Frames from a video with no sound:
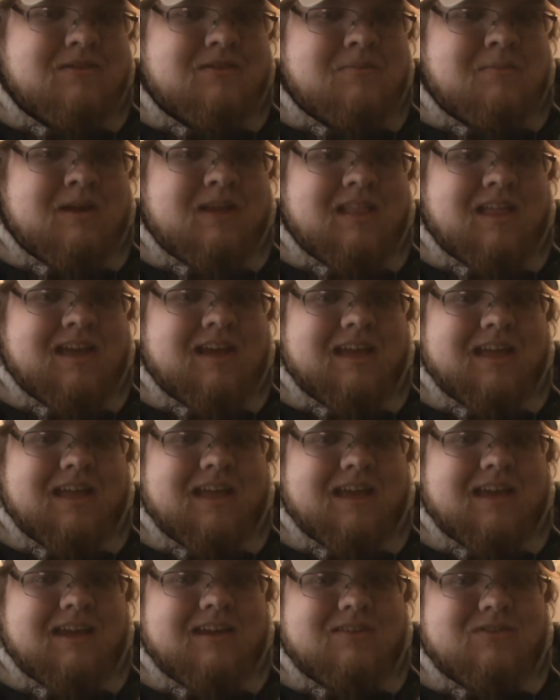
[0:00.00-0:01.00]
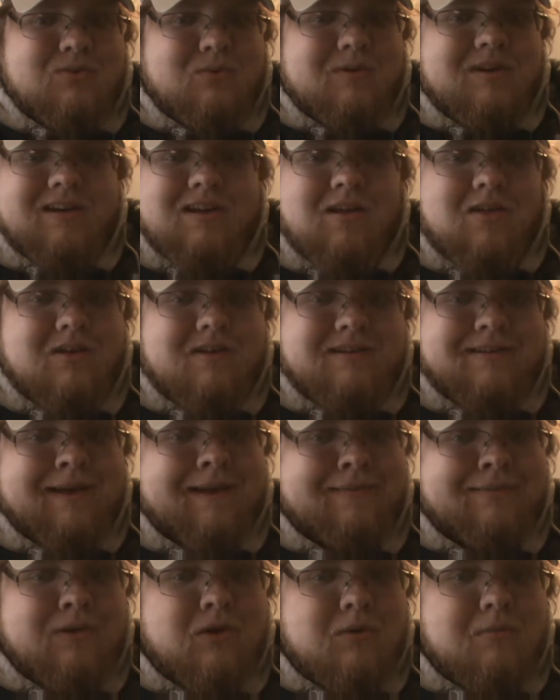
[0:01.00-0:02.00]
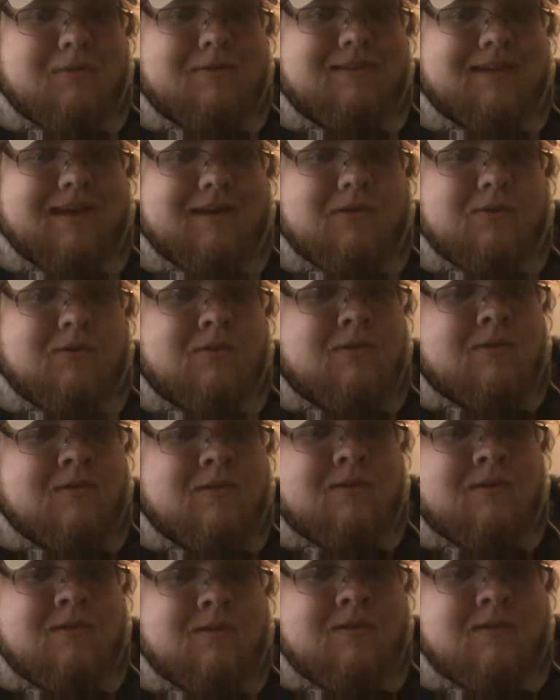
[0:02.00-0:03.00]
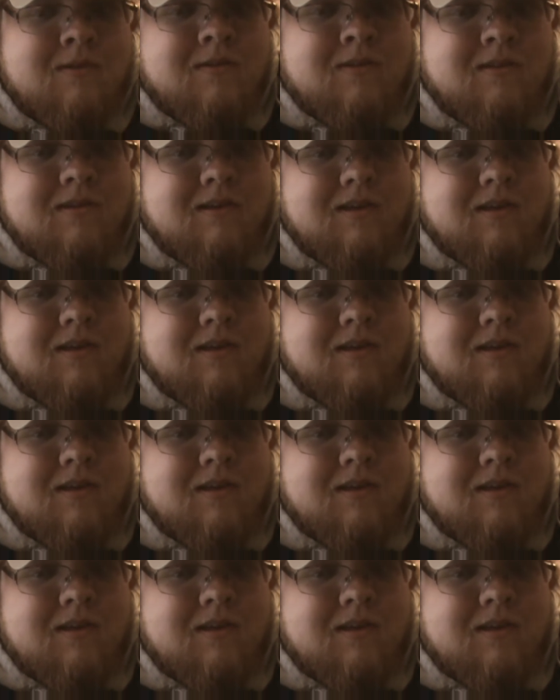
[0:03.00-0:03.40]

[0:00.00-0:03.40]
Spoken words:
to be like a $20 downloadable title, you